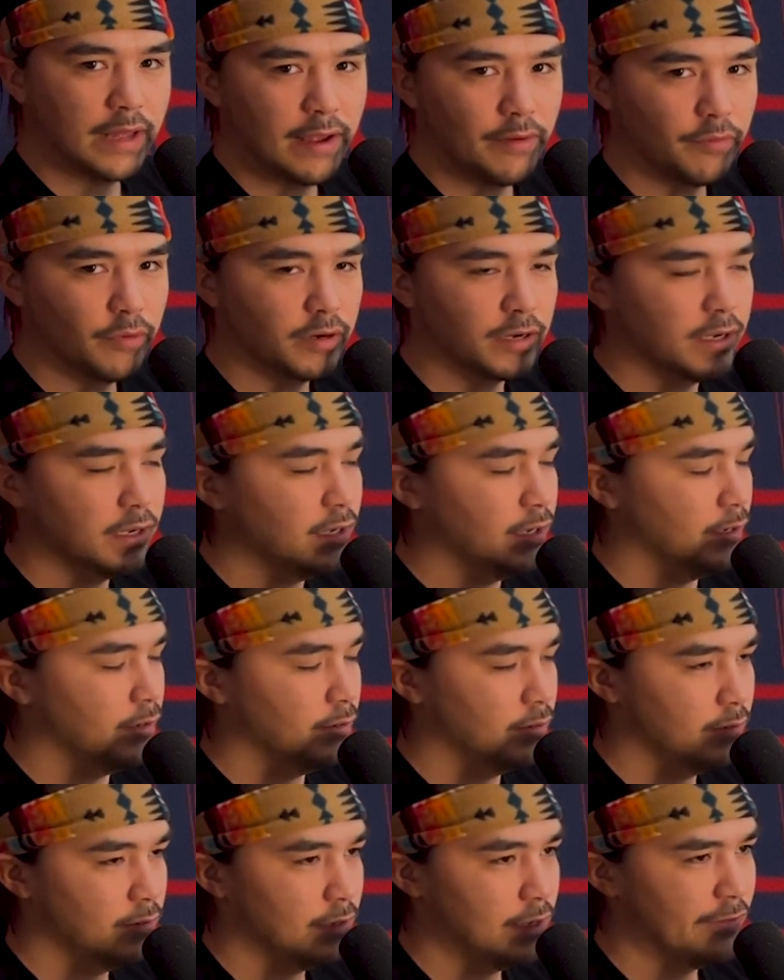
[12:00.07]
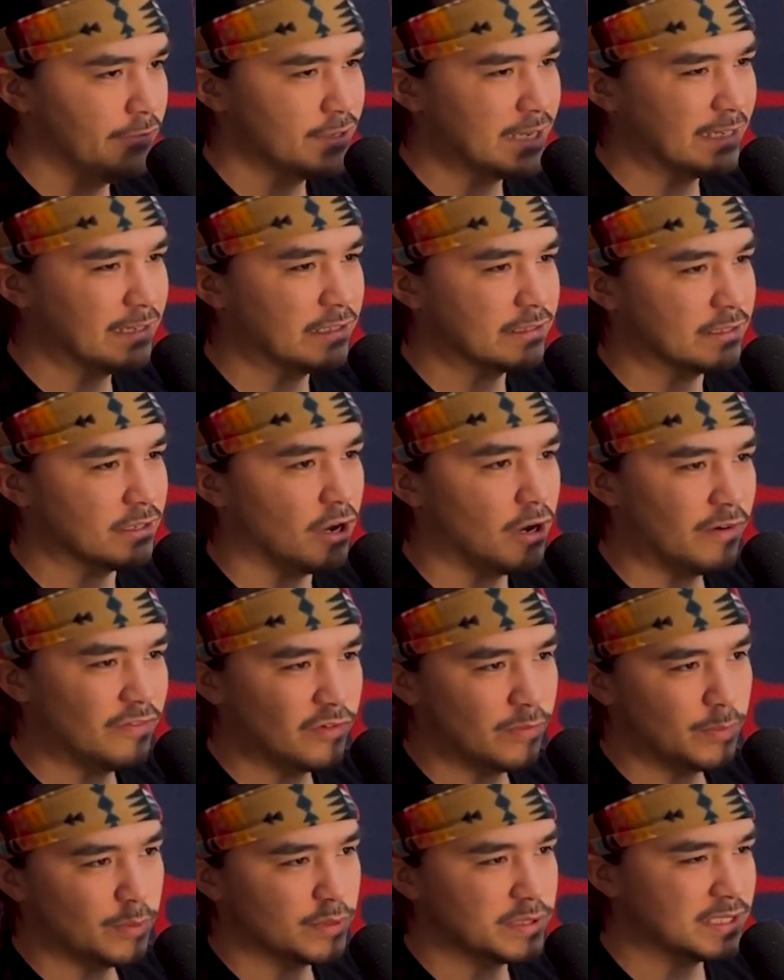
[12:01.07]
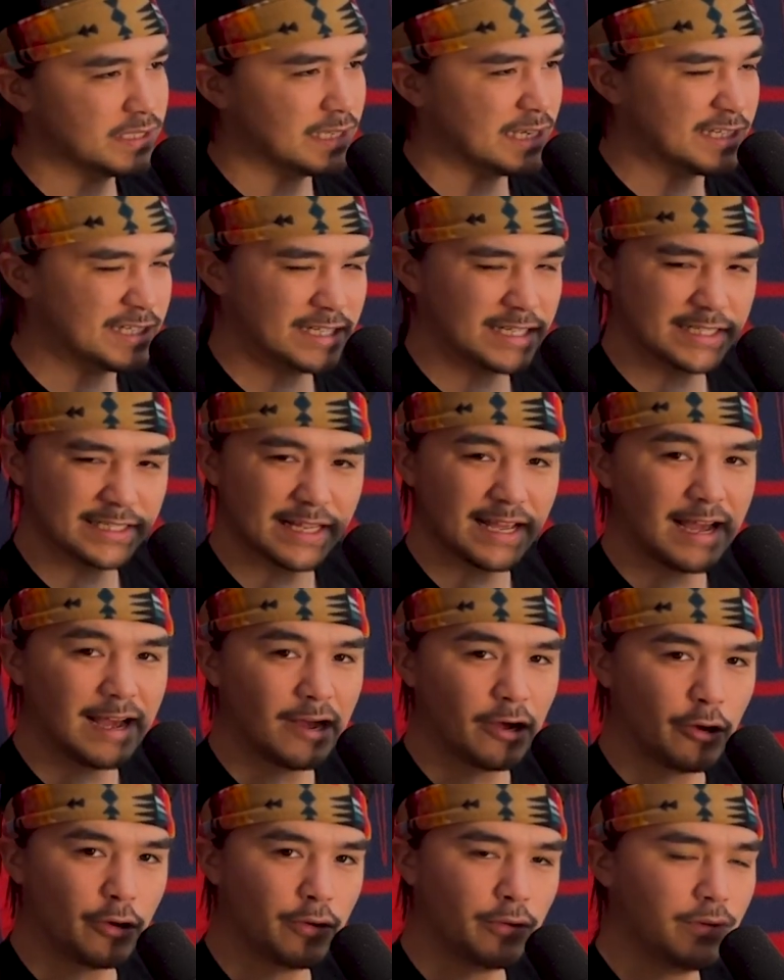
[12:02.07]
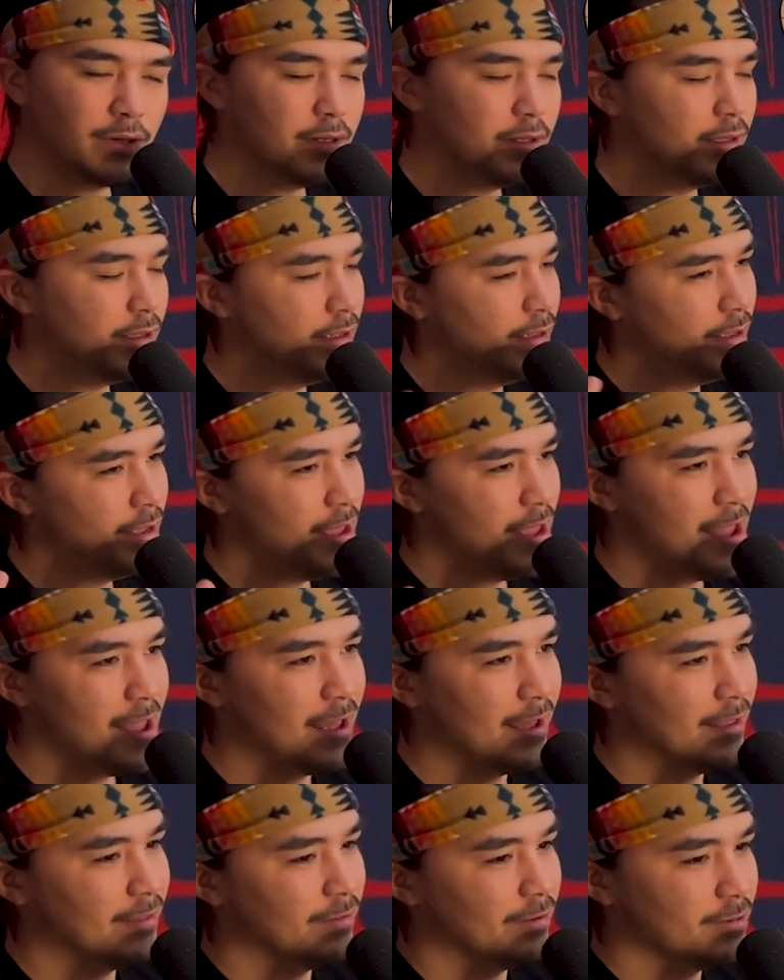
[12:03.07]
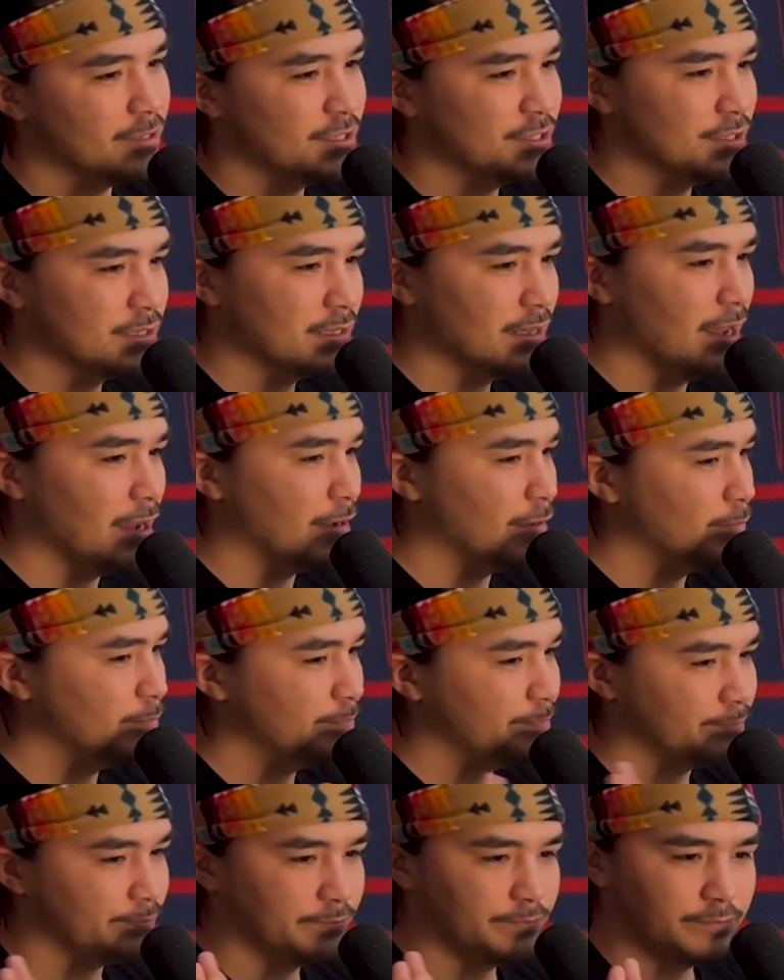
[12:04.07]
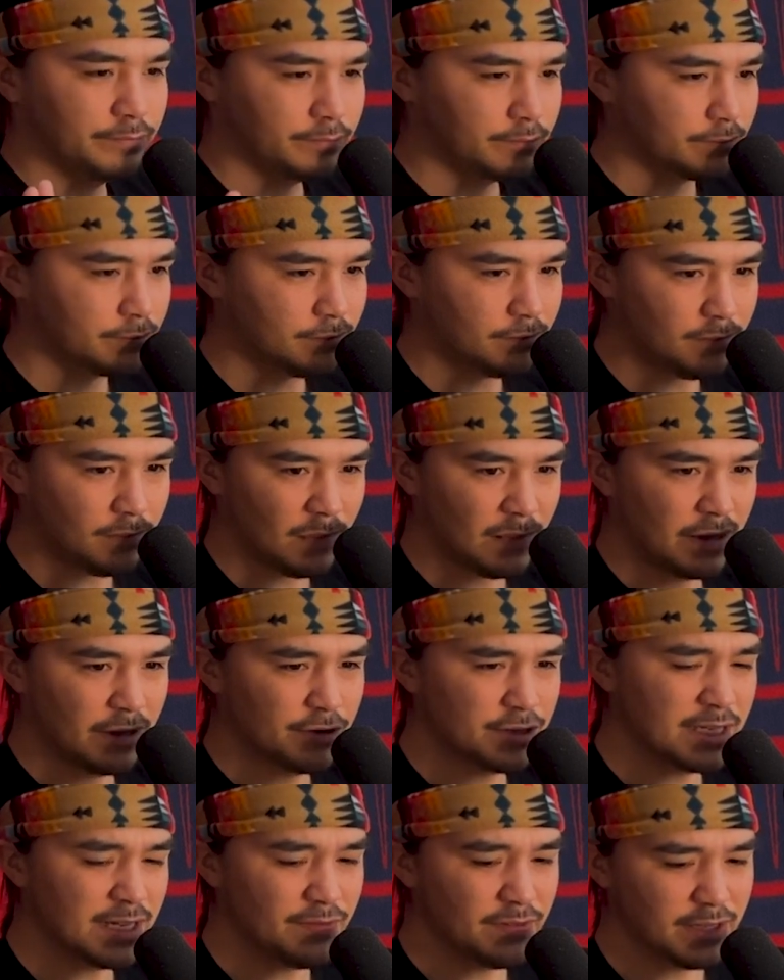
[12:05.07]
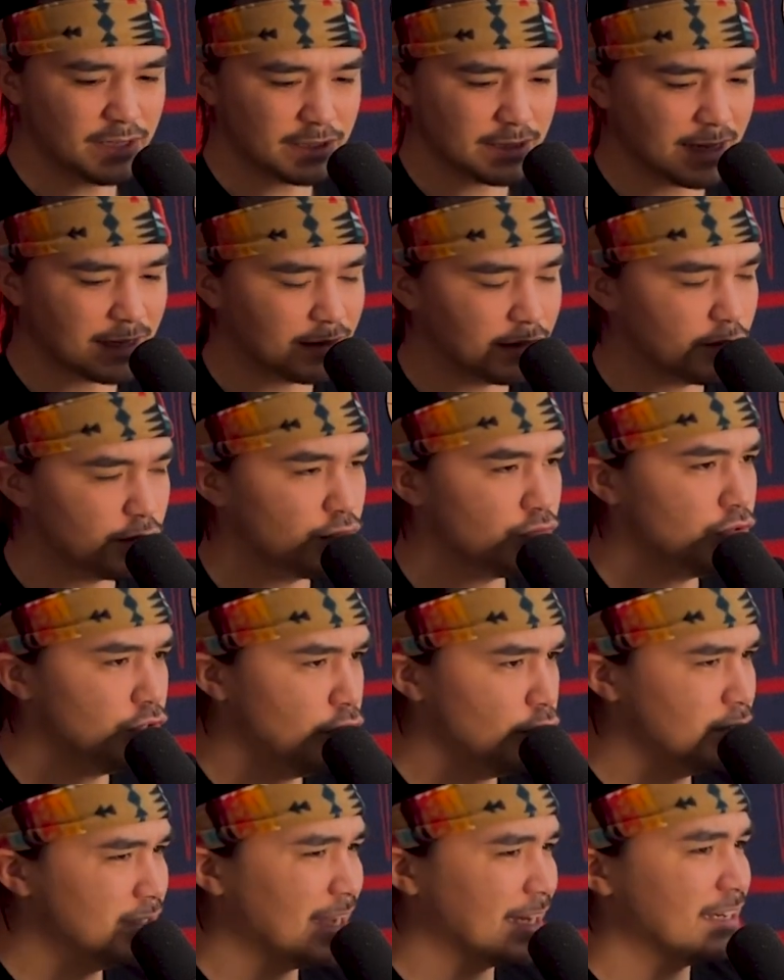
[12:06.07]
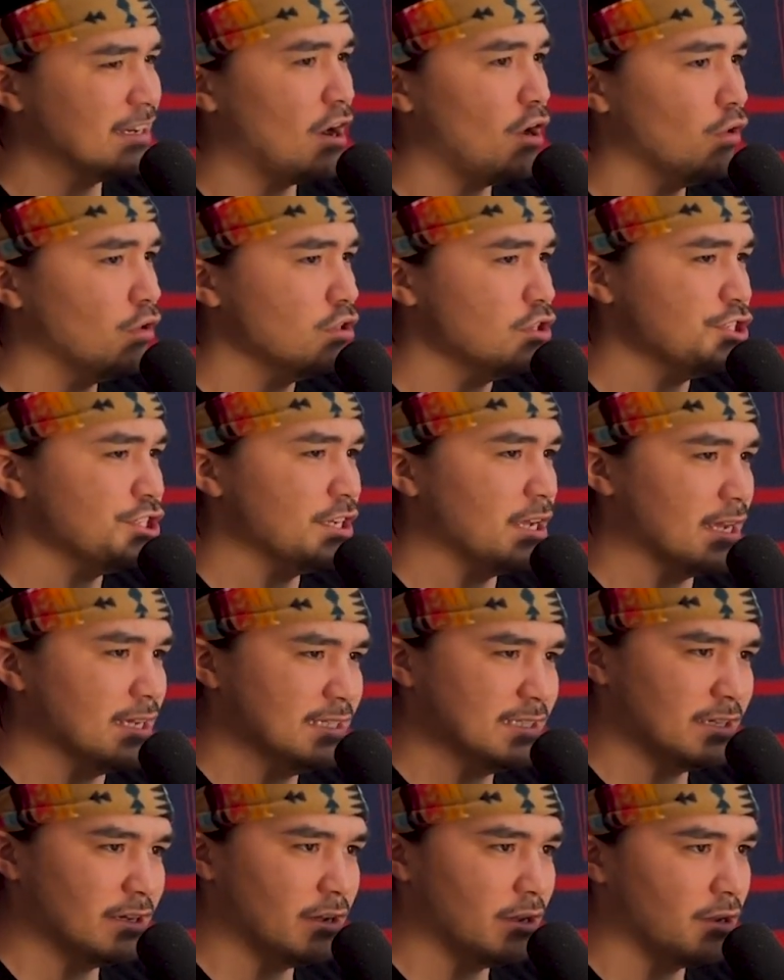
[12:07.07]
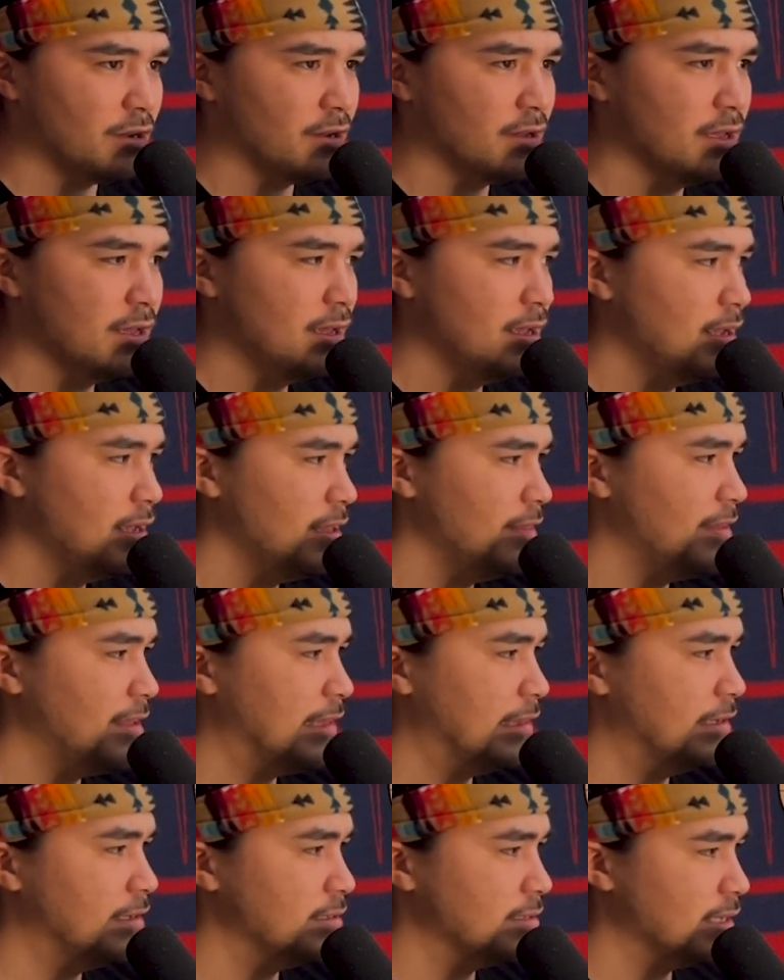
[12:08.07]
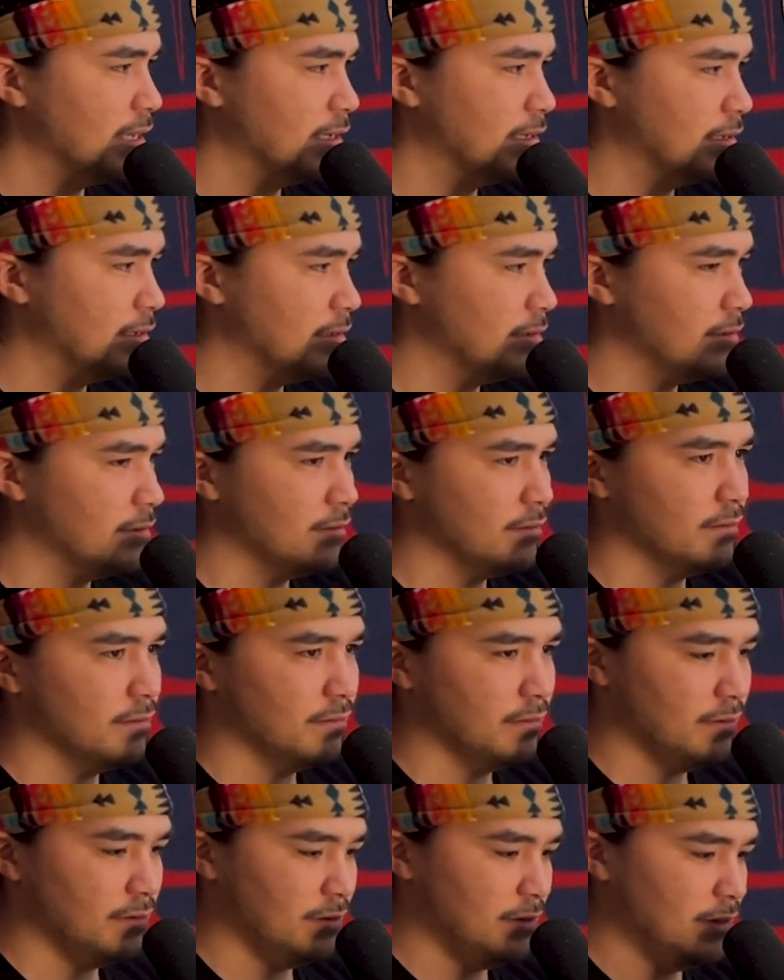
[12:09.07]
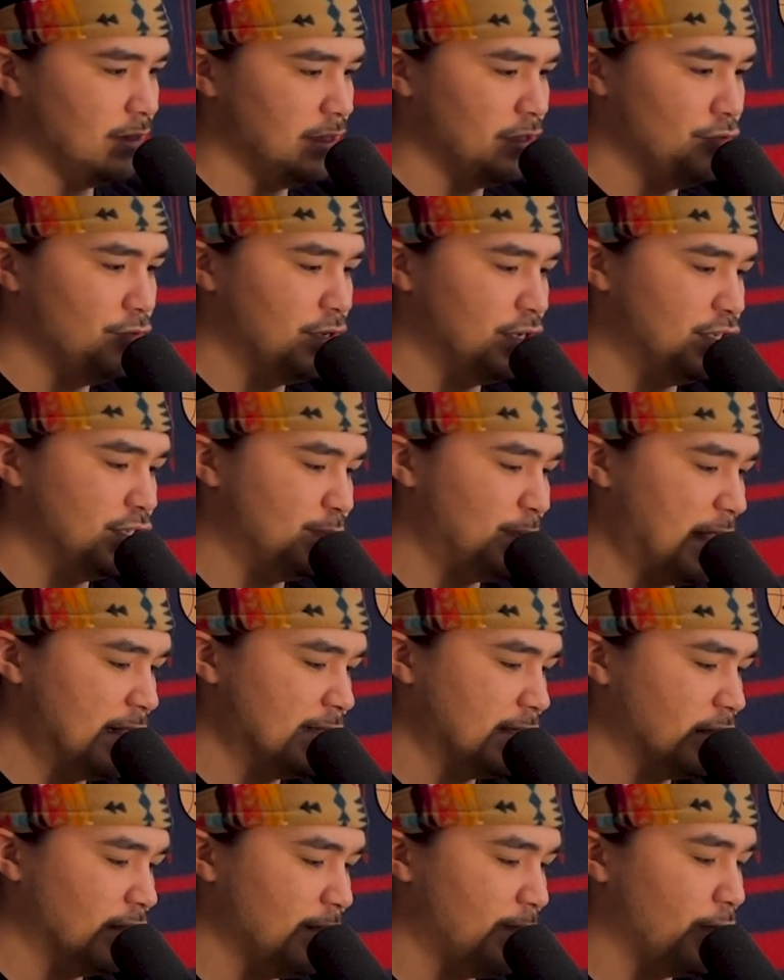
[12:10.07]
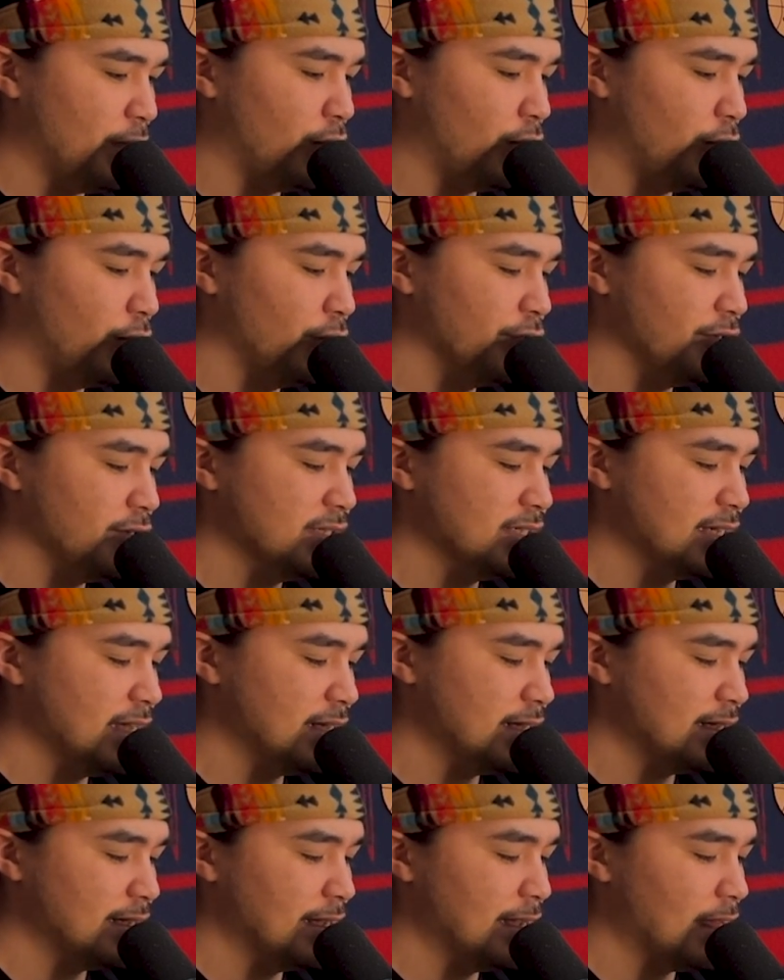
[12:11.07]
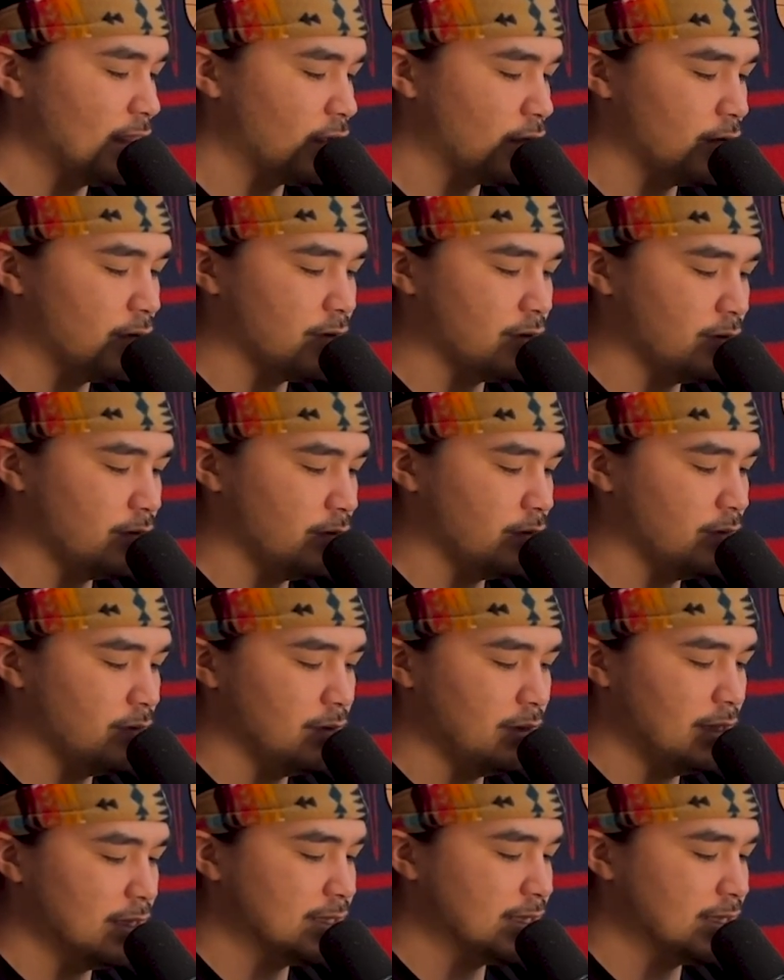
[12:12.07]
we're good. And there's like dissolvable stitches now. And there's just like, there's even this like new technology I saw that there's like, you could just basically pull your skin together. It's